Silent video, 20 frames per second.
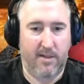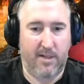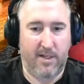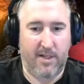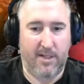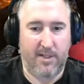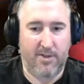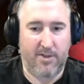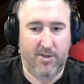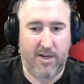I'm
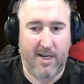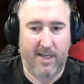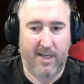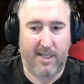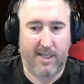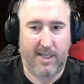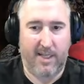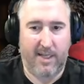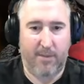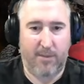gonna try and
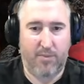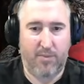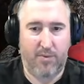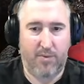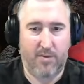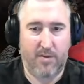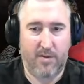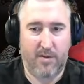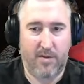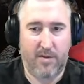keep
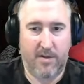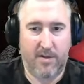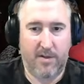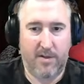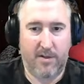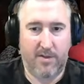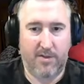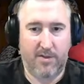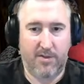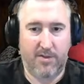
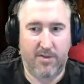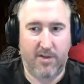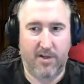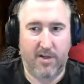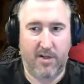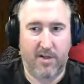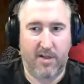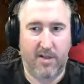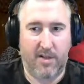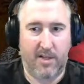
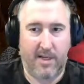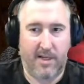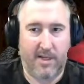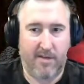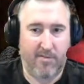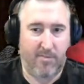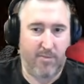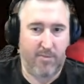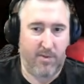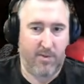Durga
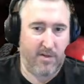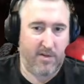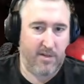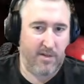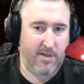alive, but